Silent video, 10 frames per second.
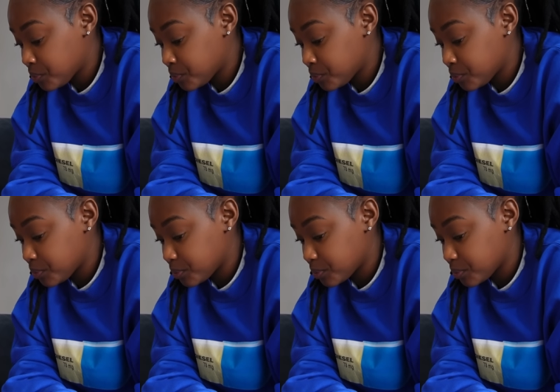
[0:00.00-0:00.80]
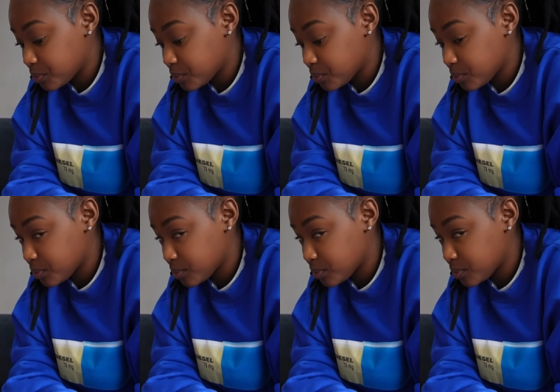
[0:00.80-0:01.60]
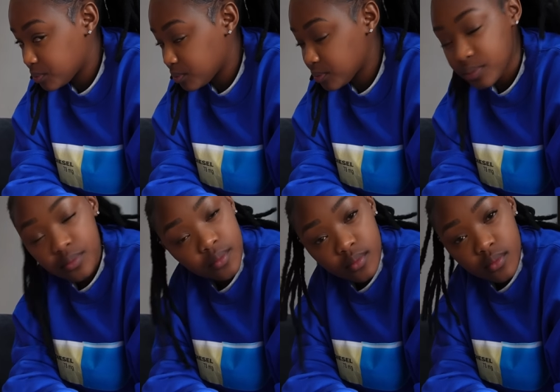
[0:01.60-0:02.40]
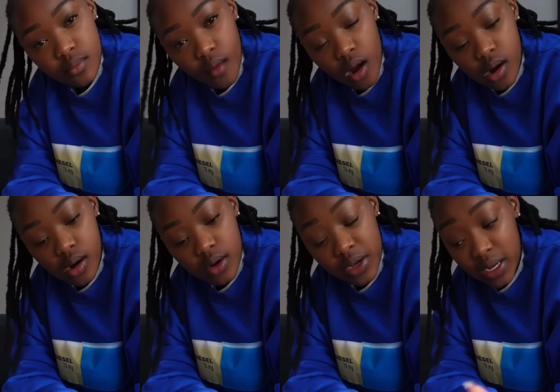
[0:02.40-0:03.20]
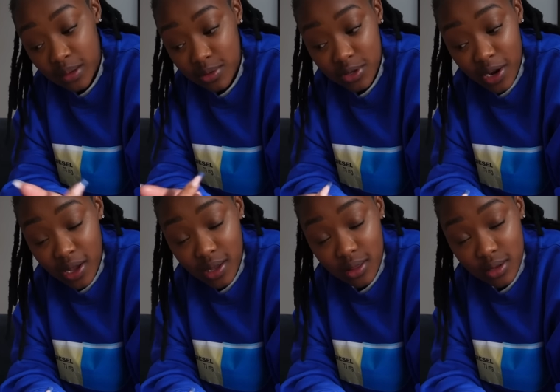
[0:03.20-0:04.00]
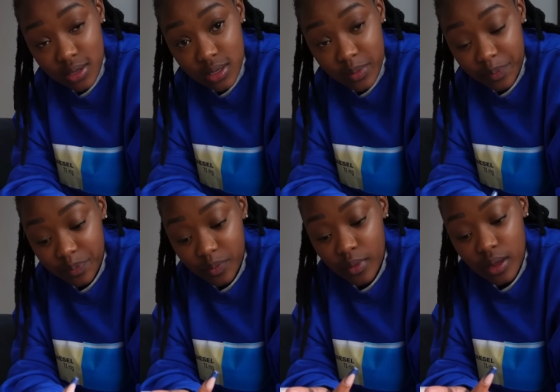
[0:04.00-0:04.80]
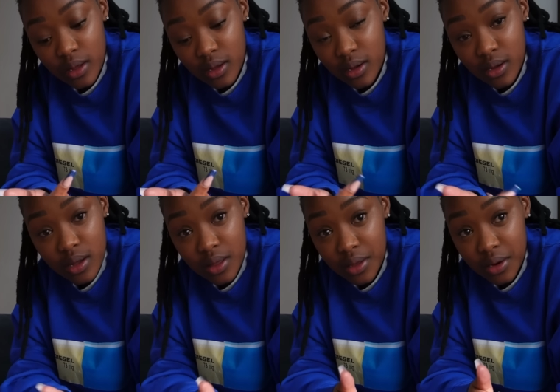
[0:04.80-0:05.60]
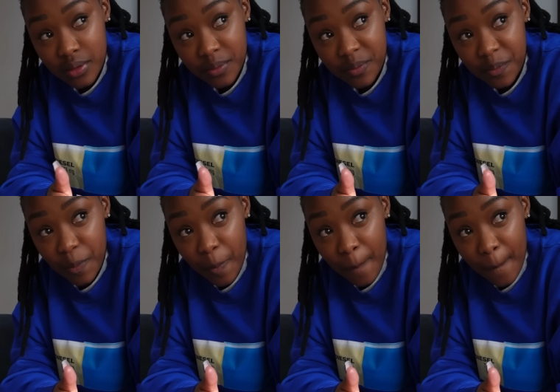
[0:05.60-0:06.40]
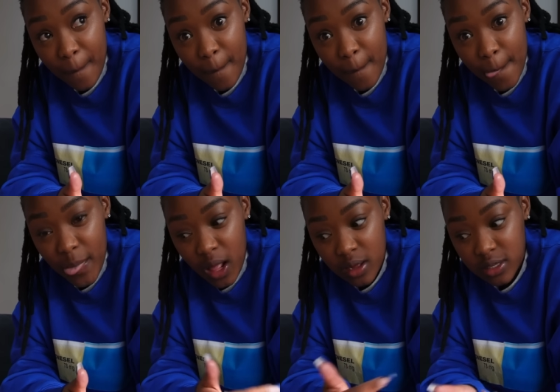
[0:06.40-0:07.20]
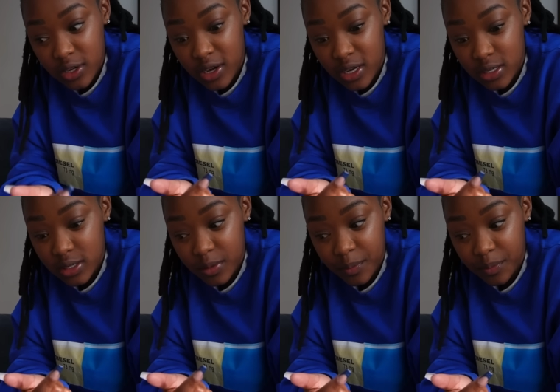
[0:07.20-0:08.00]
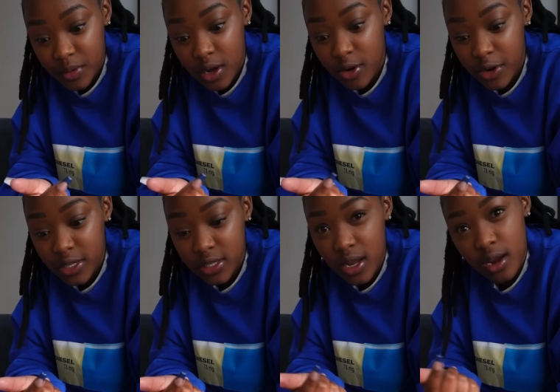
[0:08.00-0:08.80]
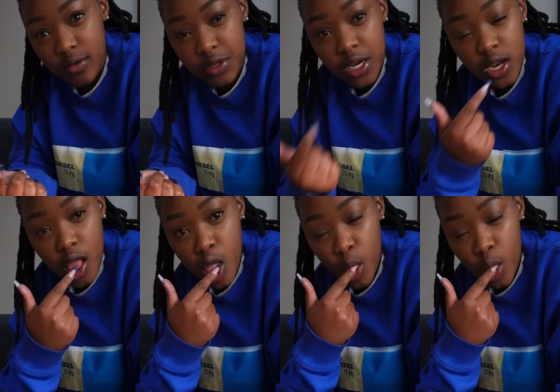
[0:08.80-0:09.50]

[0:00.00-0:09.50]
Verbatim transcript: Hmm. Okay, let me try to eat this. And I'll tell you guys, I'll rate it out of 10.